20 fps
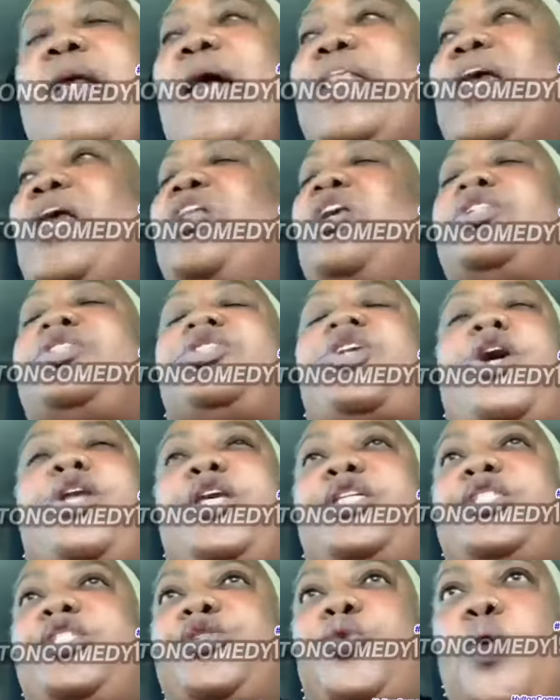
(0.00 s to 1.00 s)
That's not so the
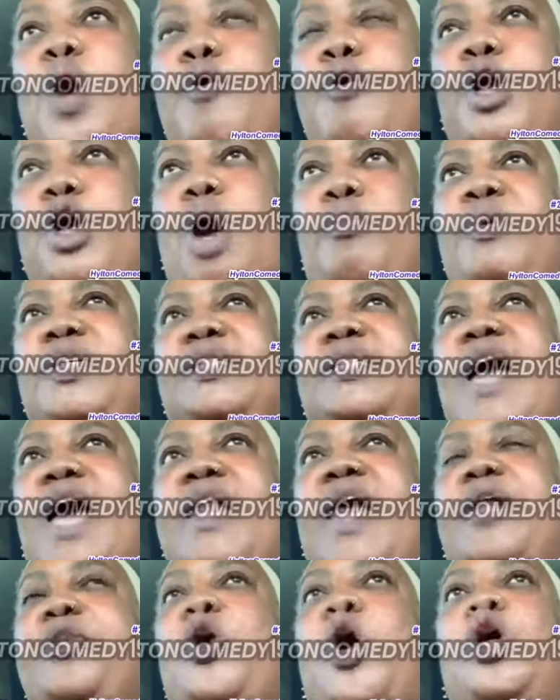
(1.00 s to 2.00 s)
story go Miss
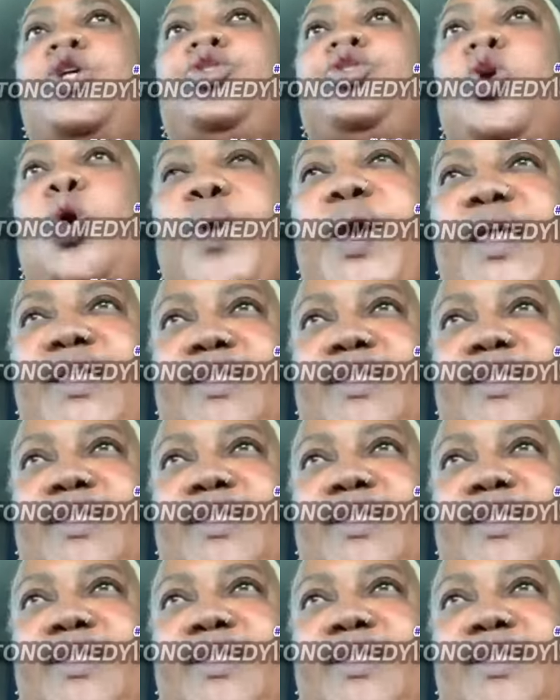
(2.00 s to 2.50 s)
Donna don't do